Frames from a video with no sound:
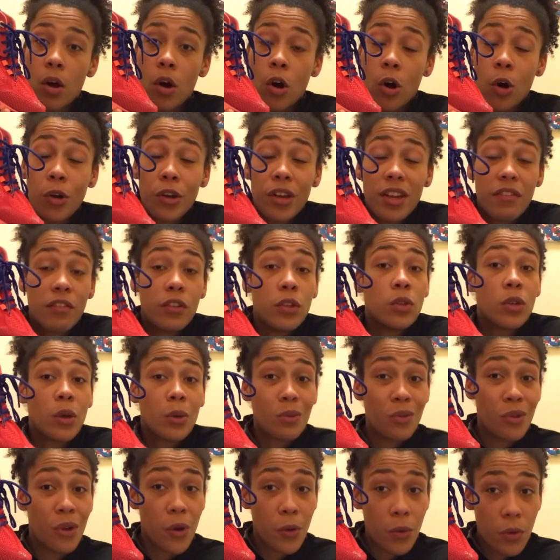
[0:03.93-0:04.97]
On, if you
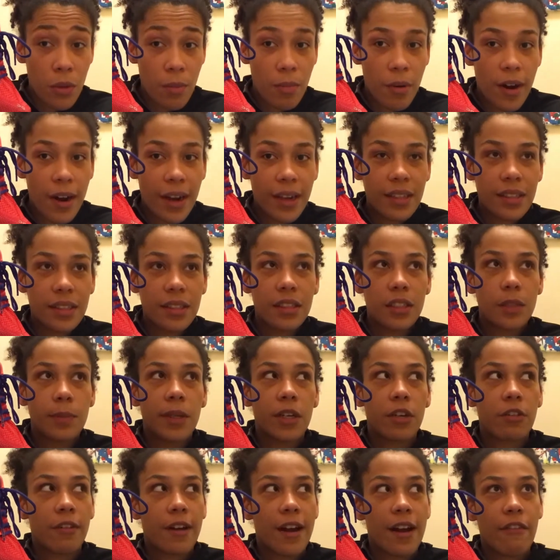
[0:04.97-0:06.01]
don't know the brand, has
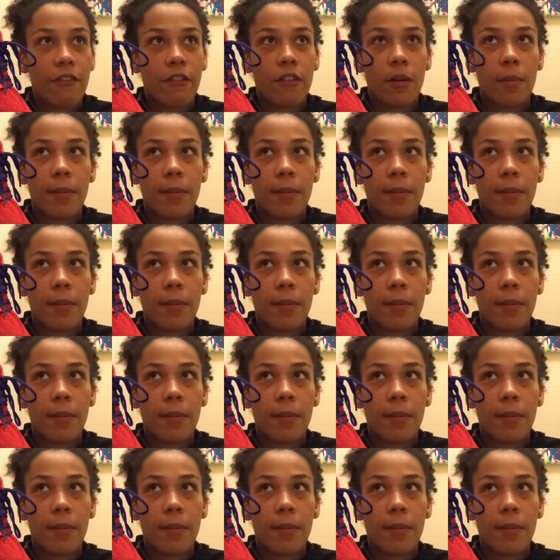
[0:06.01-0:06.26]
been around for